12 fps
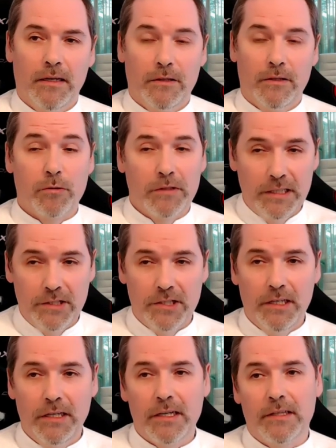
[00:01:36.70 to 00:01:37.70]
through
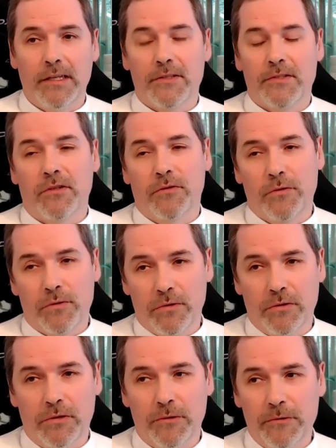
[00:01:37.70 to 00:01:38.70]
teaching and also
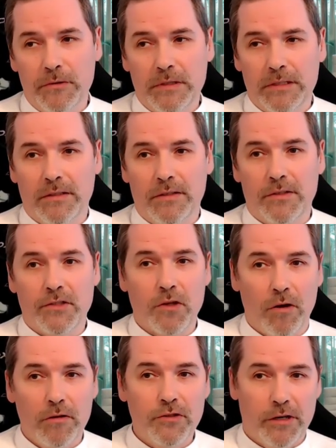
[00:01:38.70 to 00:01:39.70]
through
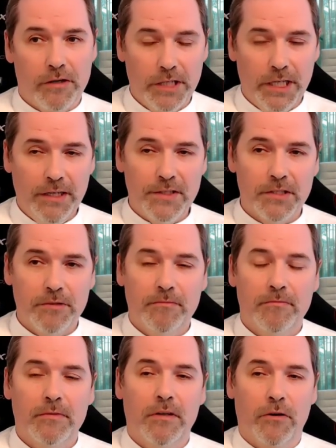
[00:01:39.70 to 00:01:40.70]
soul journeys
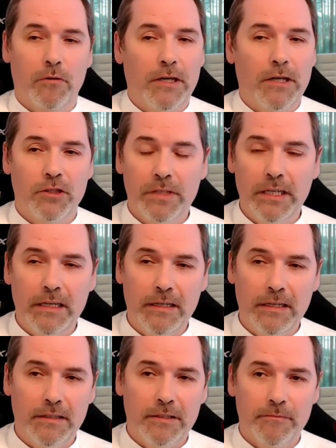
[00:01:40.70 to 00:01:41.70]
or quantum
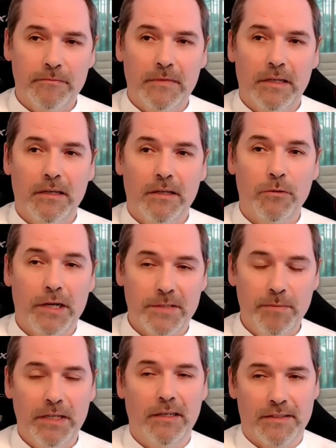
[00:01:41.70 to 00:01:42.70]
healing to
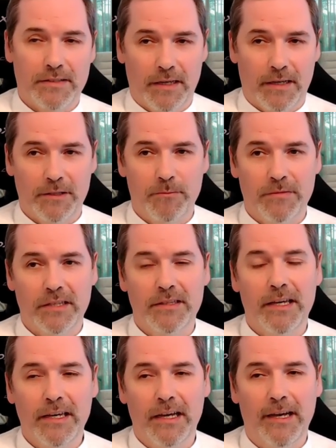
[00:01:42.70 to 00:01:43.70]
experience that
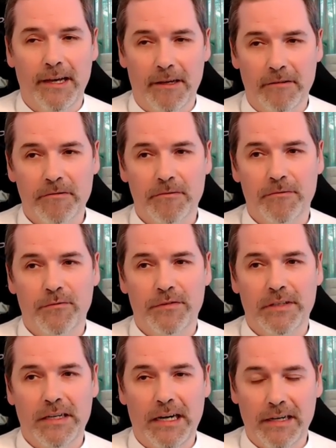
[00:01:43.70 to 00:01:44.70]
they have
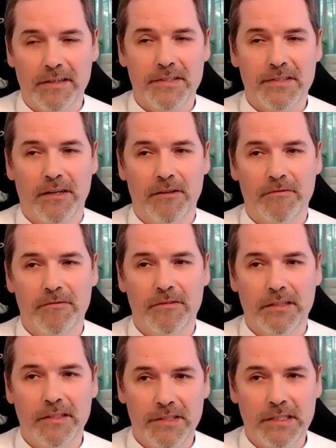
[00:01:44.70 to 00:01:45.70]
higher self,
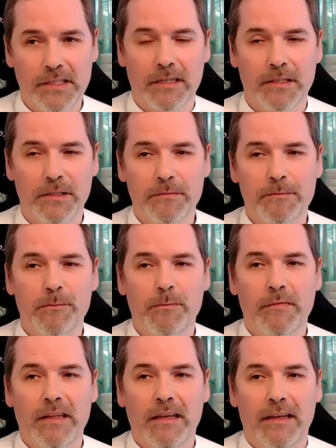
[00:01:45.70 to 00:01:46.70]
that it's real.
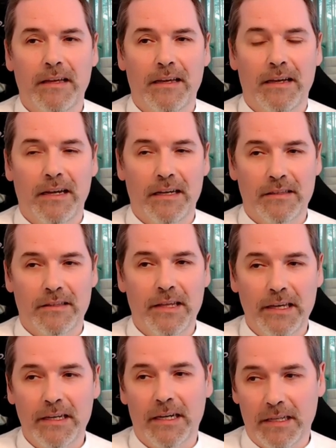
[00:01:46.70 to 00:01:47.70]
And
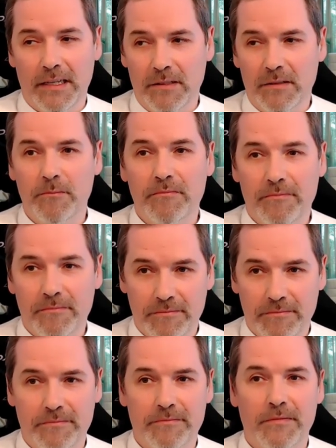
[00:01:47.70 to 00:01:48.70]
they can
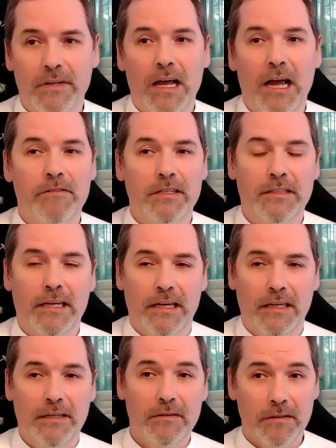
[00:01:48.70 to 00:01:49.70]
every
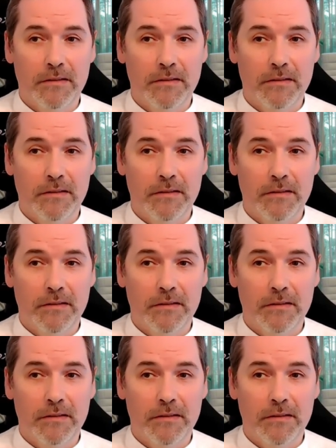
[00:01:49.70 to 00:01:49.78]
day